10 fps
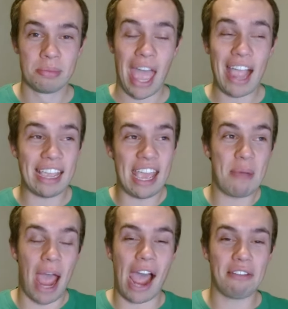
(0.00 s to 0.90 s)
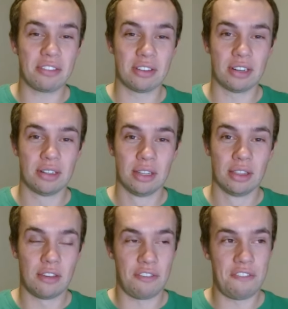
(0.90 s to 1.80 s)
that came after
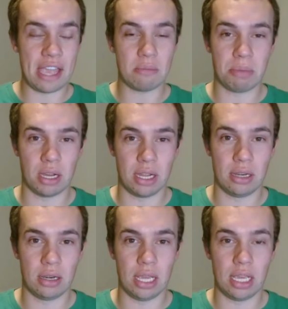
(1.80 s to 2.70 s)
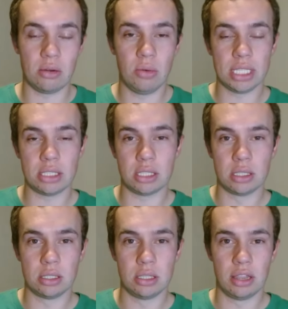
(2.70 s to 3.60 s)
the fake punt in
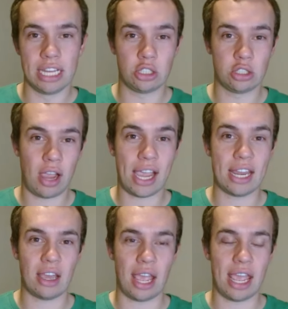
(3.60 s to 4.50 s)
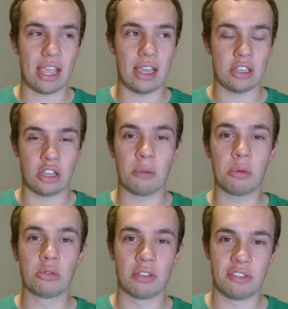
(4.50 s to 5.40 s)
which they tried a
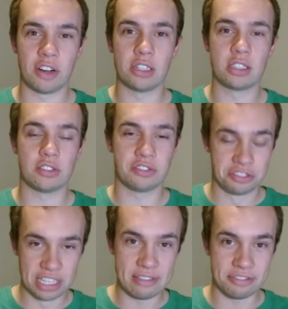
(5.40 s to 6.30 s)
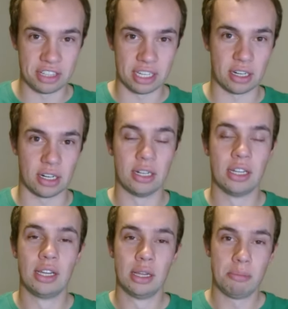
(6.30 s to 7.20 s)
double reverse flea flicker
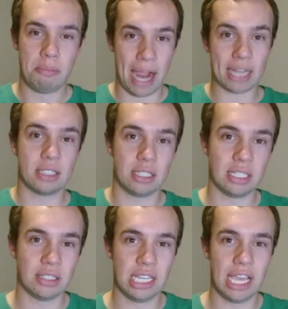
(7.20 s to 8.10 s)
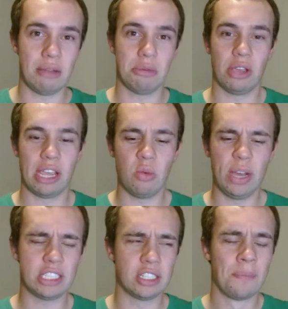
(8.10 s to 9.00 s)
back to Dillon Gabriel, in
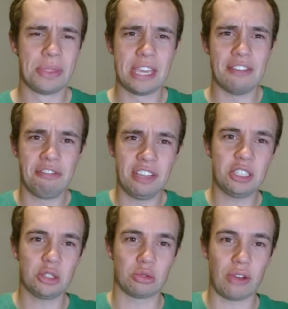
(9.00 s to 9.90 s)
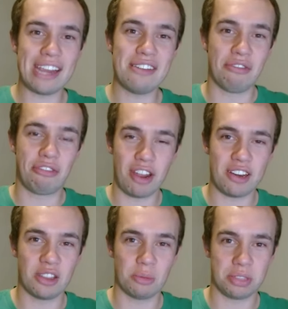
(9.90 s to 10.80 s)
which the official right in
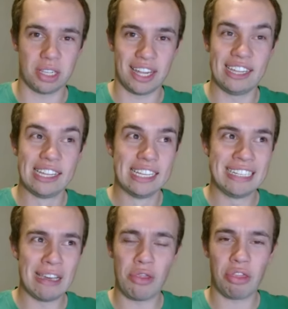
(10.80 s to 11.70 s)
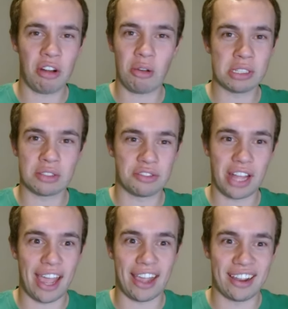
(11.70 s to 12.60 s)
front of the play didn't throw his
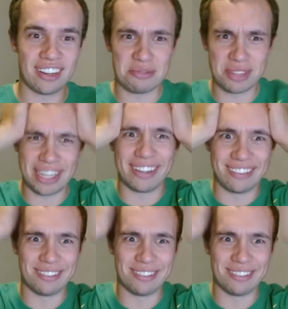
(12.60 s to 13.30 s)
flag. And I'm like,